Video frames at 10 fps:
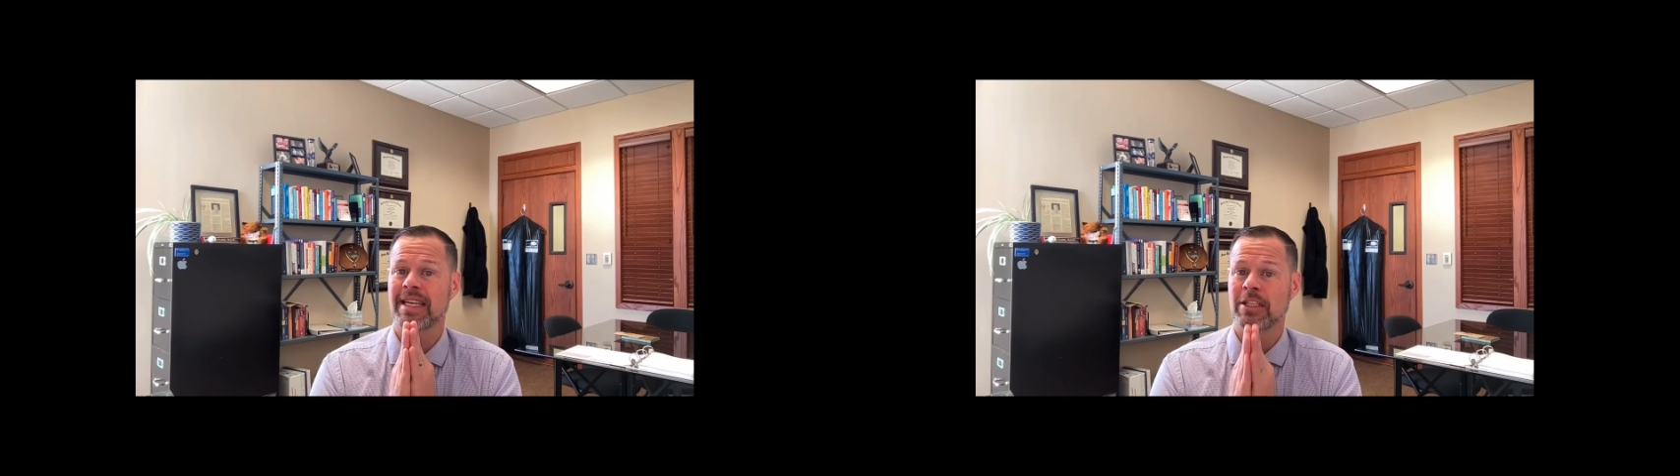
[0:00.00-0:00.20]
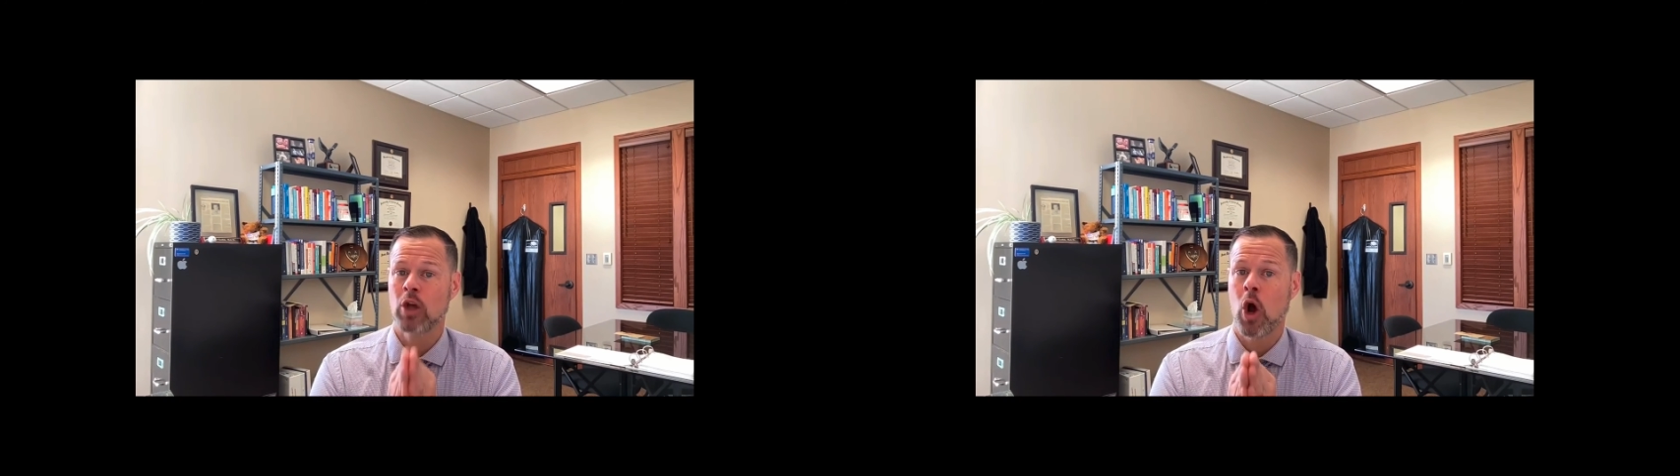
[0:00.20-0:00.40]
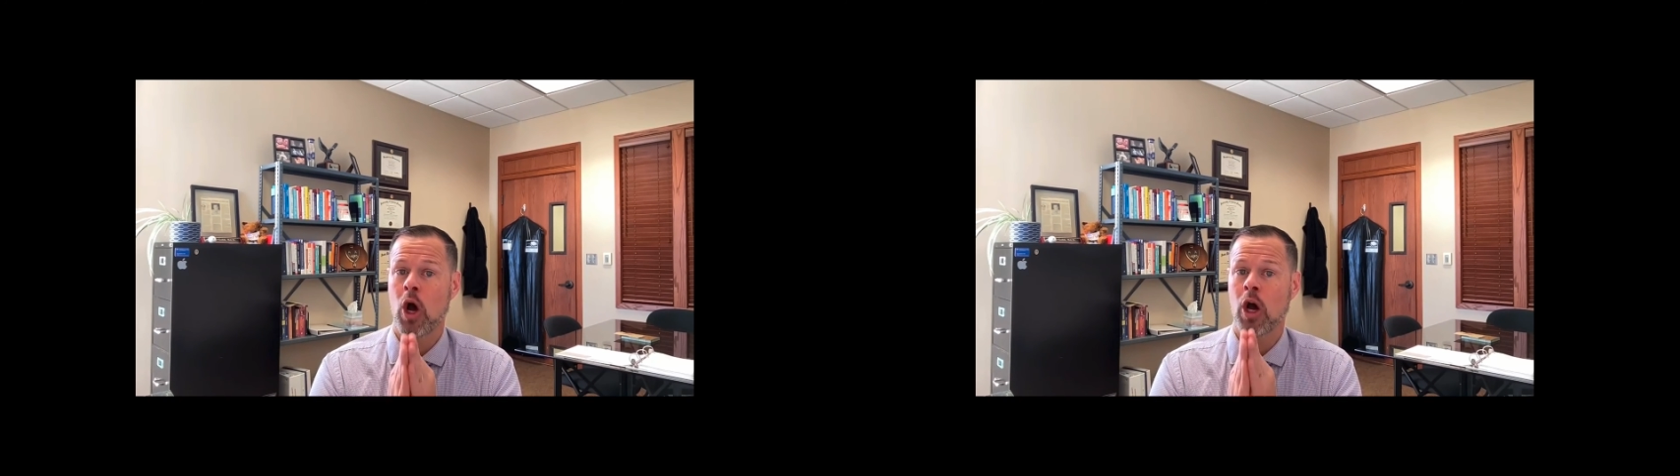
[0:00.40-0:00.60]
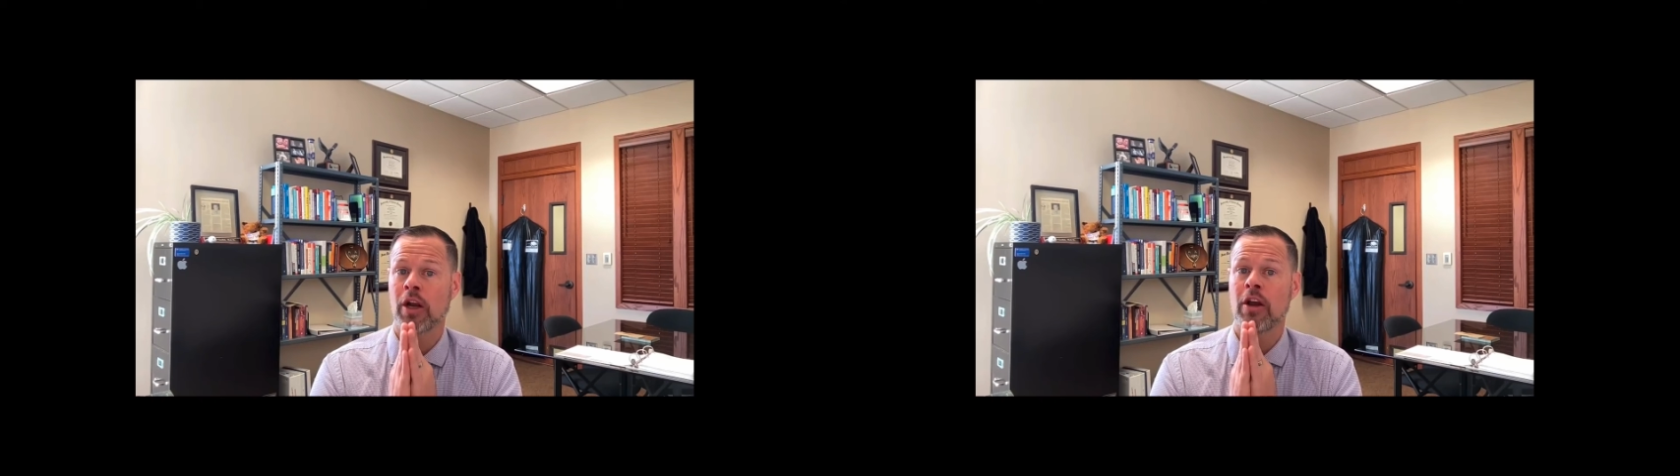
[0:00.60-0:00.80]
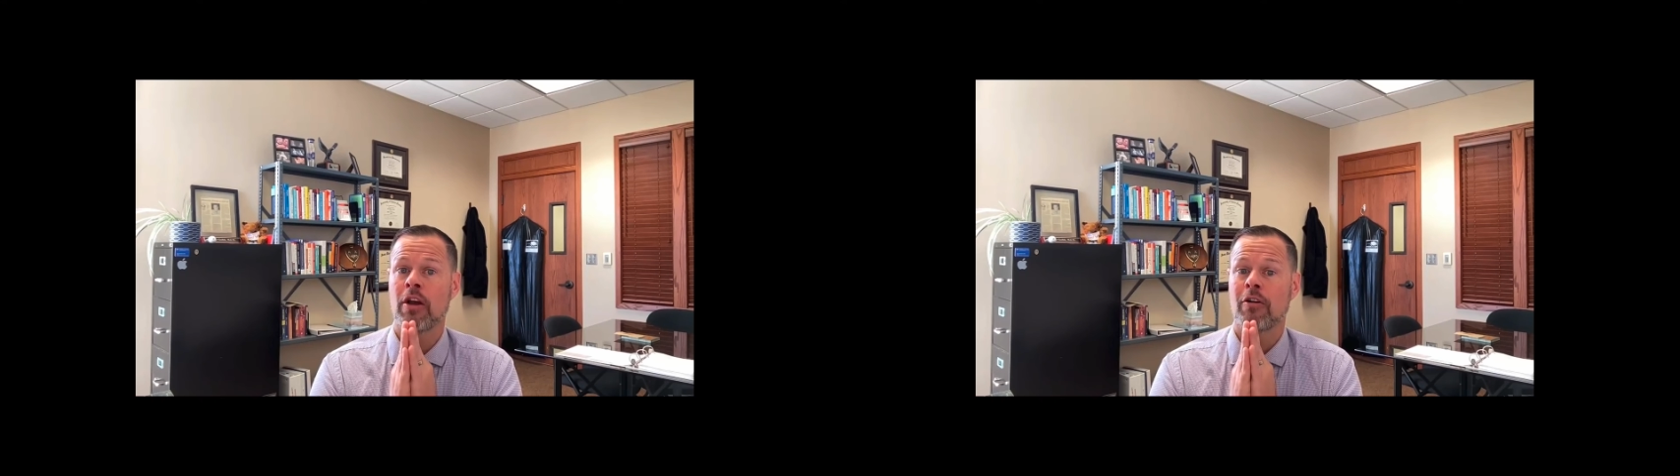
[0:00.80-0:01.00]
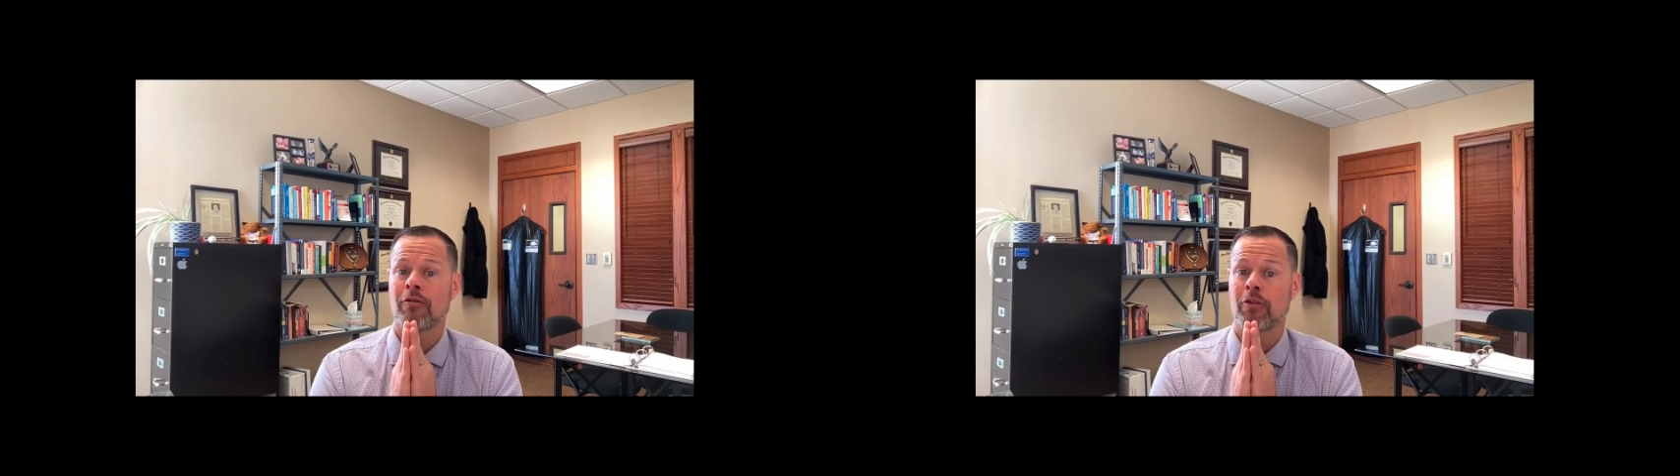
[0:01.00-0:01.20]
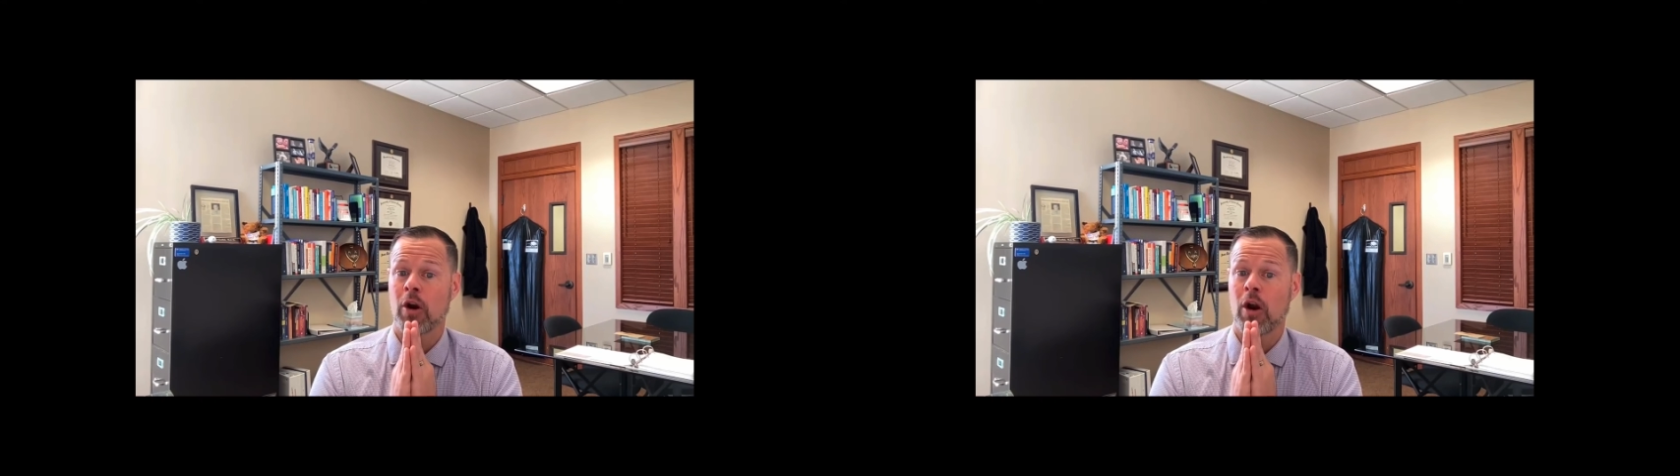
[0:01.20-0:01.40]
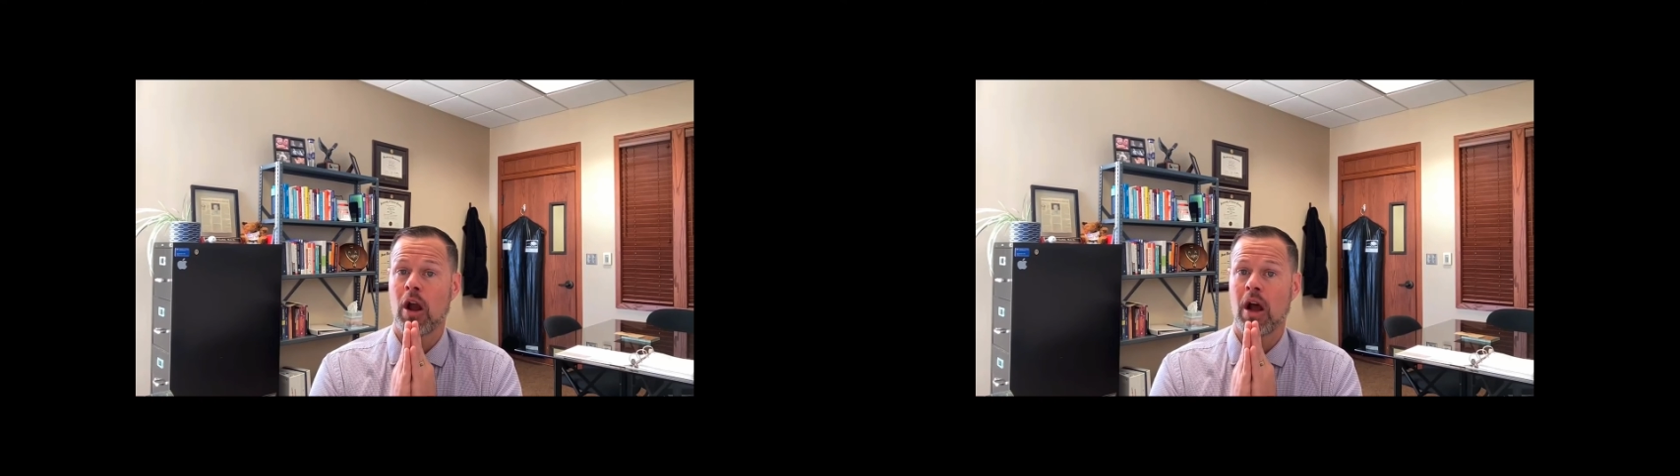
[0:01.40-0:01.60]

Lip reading: is on for